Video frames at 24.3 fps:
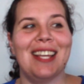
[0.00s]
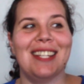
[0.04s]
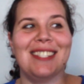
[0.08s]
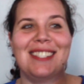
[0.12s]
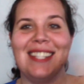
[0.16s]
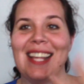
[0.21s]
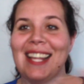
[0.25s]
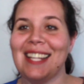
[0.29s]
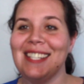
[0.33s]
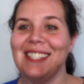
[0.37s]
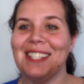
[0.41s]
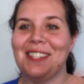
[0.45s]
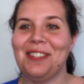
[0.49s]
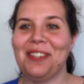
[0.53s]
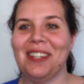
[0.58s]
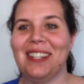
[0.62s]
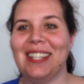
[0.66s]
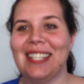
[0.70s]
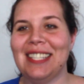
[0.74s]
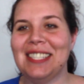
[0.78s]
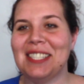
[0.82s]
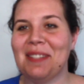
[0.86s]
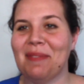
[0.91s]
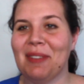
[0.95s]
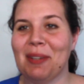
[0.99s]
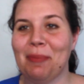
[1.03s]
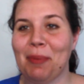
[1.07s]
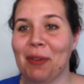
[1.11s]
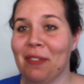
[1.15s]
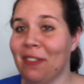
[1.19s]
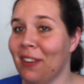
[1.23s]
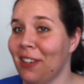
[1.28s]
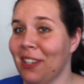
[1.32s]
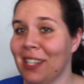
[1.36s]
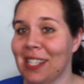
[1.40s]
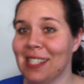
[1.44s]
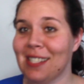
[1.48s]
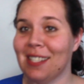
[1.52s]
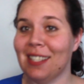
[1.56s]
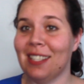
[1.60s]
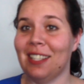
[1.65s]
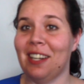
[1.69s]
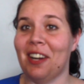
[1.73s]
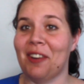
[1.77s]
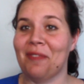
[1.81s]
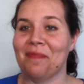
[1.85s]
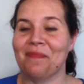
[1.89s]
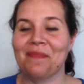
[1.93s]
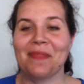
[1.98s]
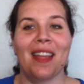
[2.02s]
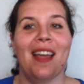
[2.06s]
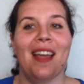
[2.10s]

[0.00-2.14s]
So that's the three things I'm going to be focusing on.